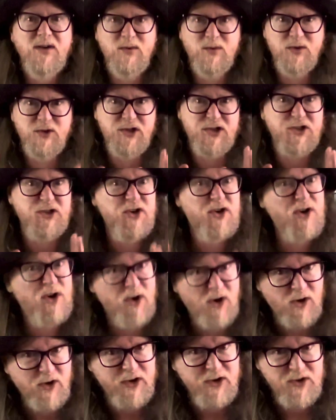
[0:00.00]
will just
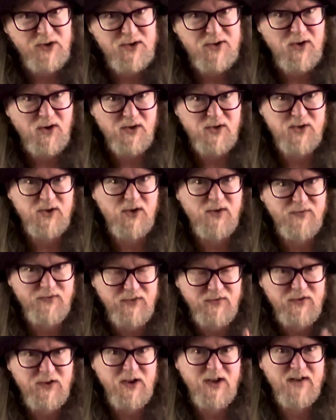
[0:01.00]
knock your socks off
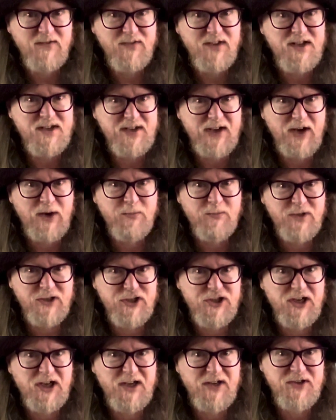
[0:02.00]
if you give this album a
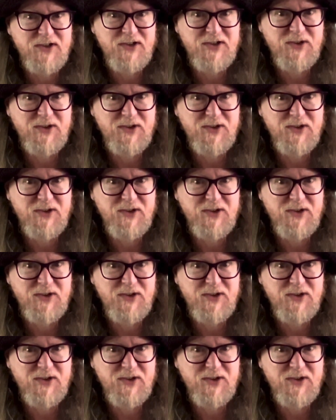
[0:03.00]
chance